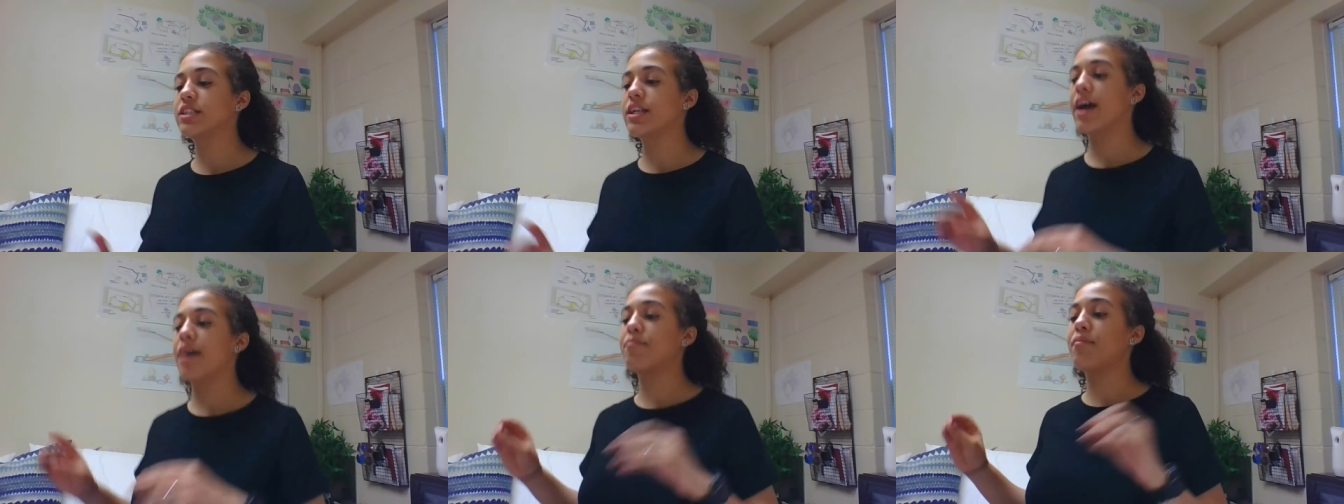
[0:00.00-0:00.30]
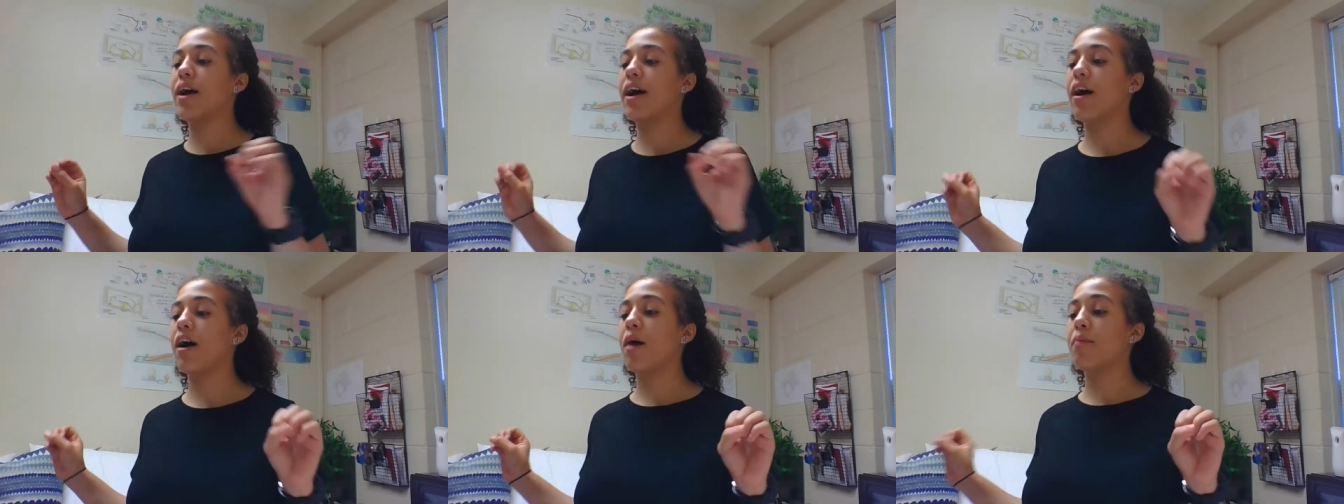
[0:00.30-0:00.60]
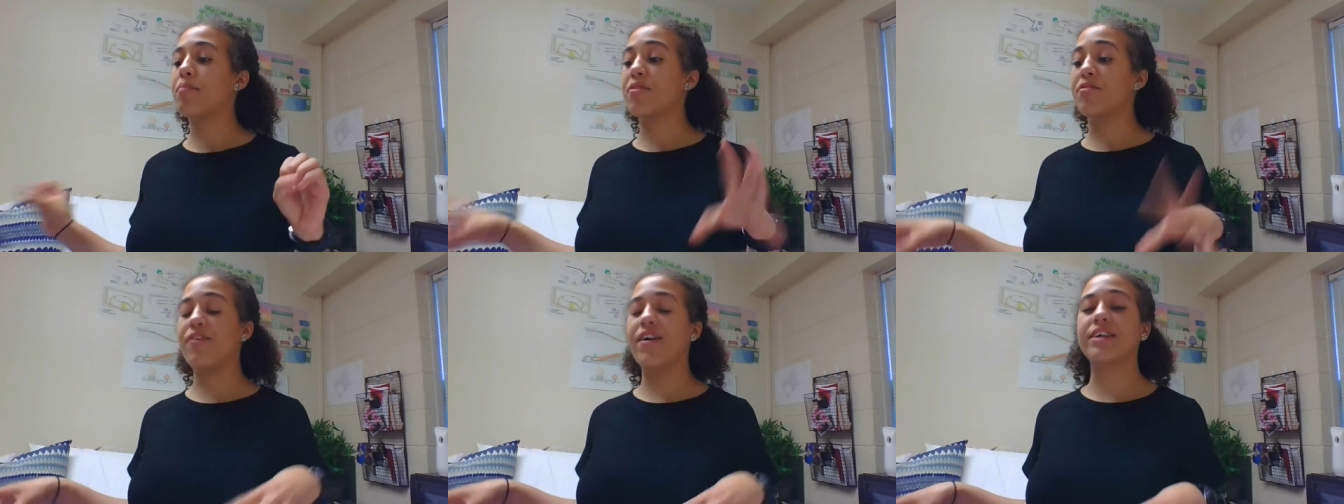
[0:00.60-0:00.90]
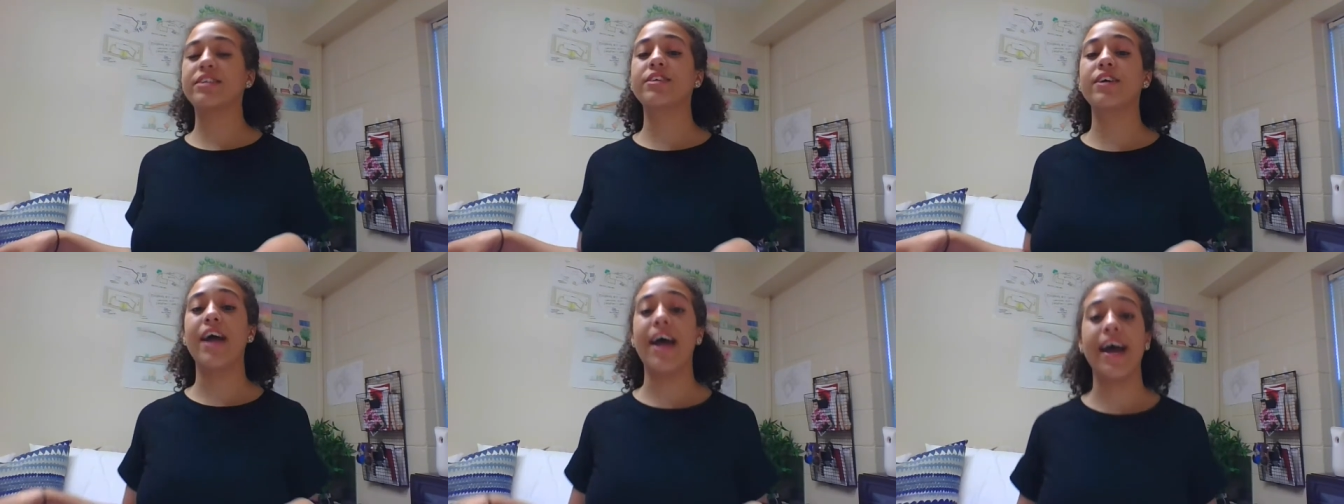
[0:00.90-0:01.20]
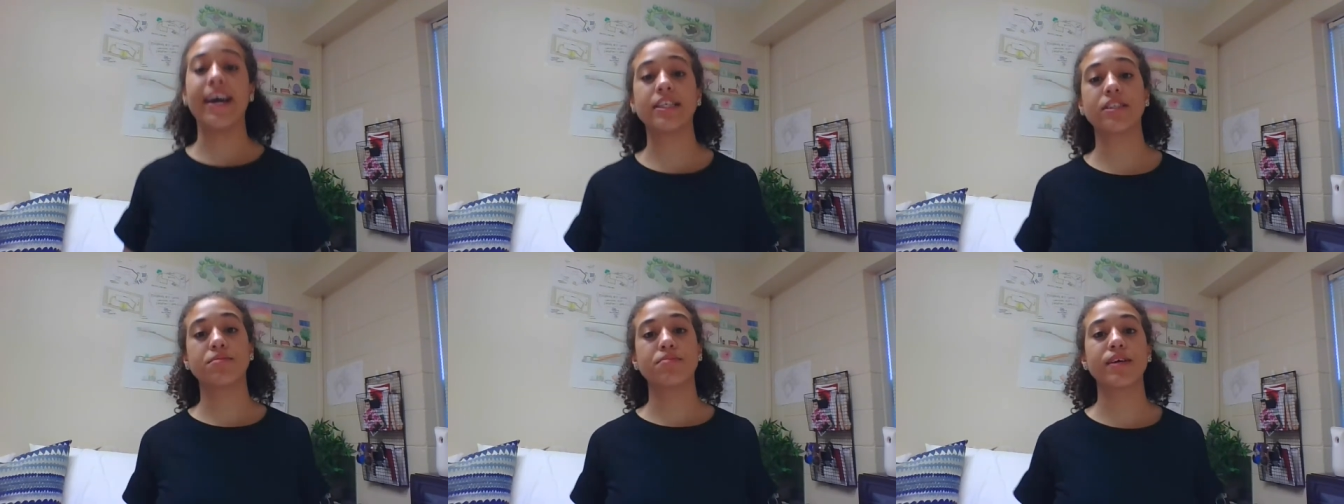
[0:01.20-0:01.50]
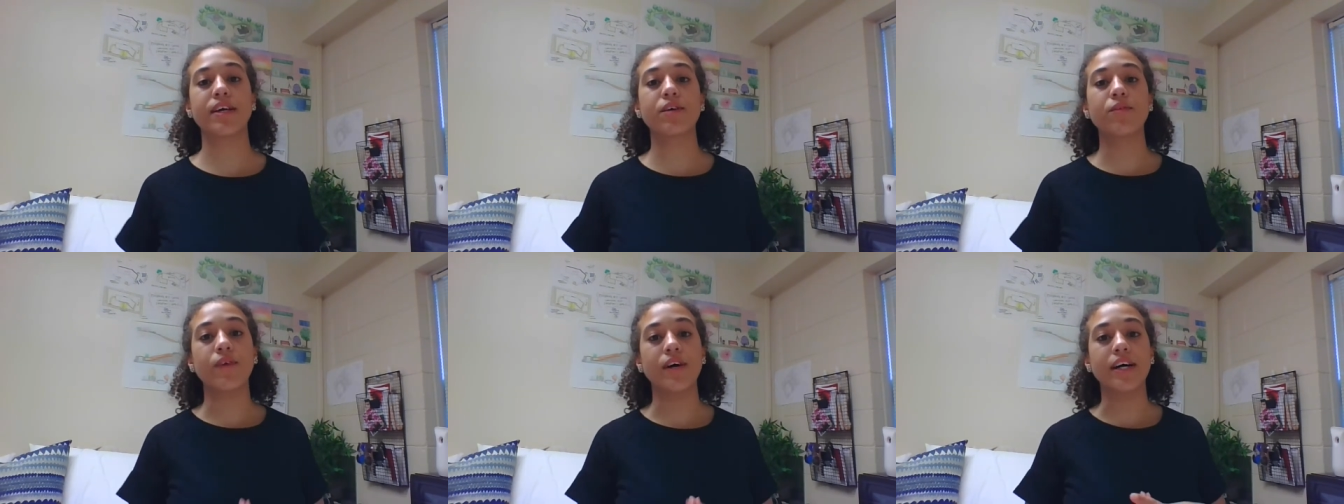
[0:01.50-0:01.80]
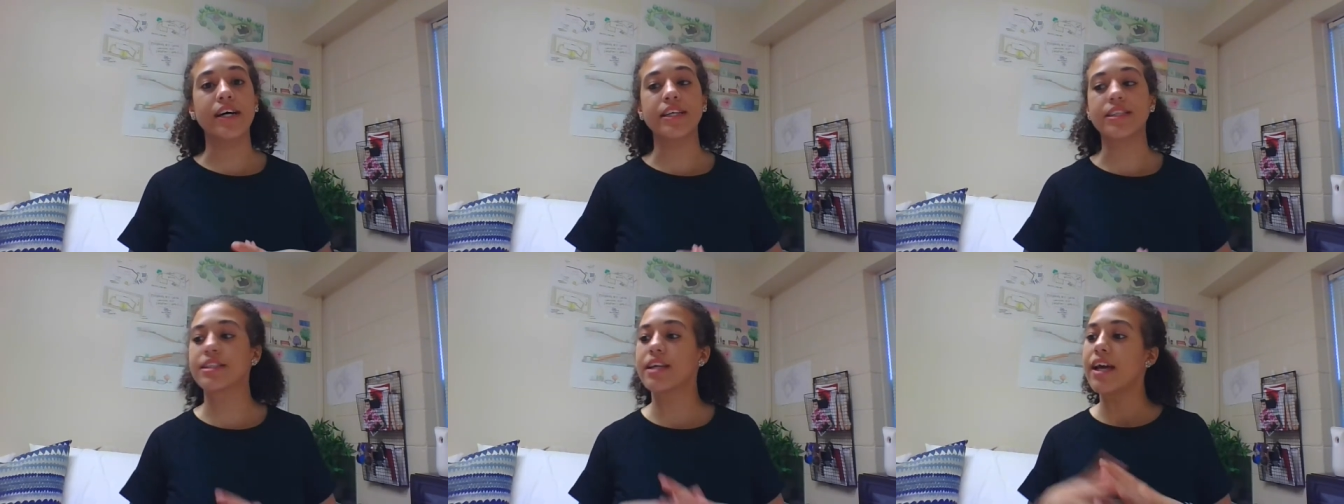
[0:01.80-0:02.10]
that my professor asked me
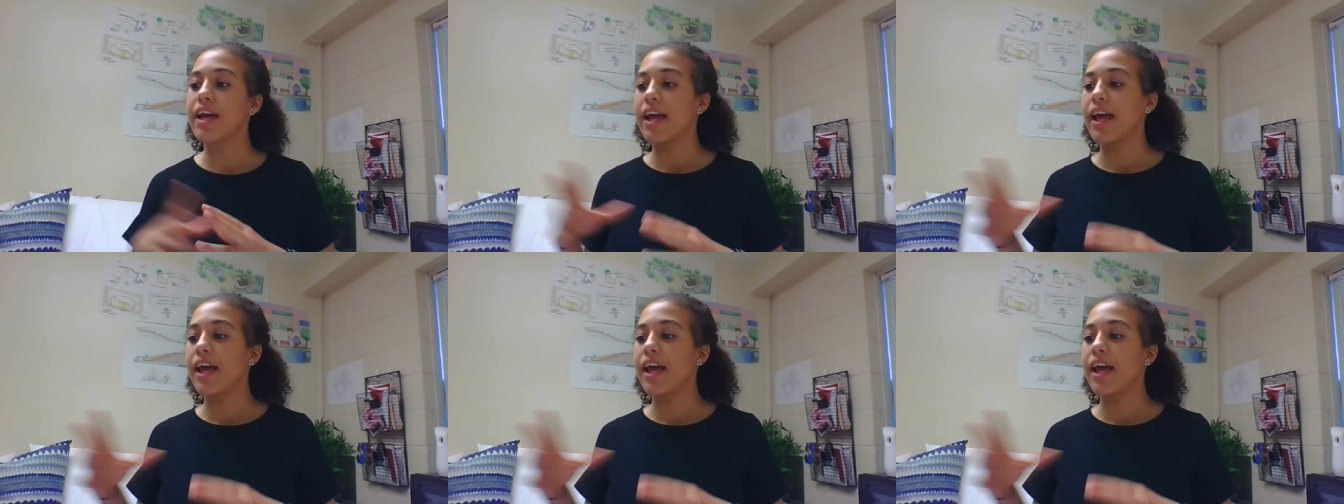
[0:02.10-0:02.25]
was,